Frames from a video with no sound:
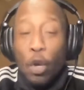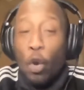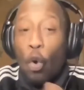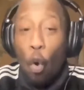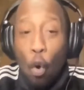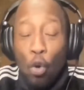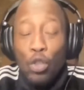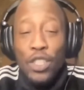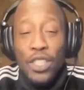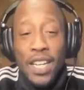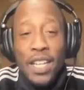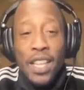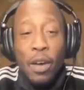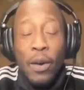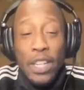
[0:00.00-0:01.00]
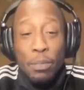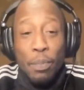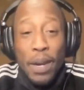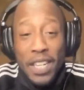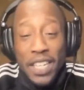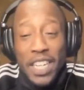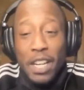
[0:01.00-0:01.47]
calls in there,
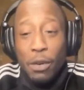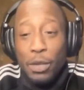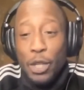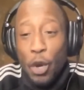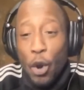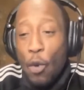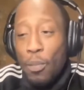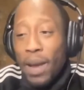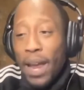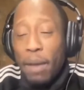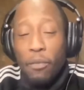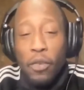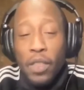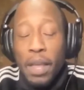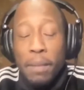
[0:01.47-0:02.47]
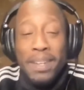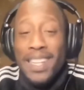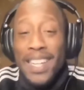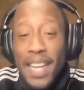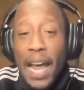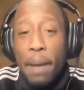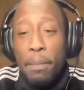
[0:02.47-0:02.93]
especially it was a home game for them. It
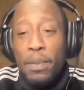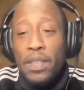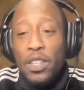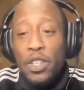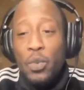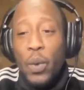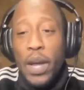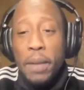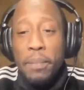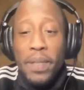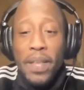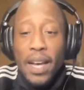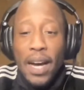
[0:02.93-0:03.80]
didn't happen this way.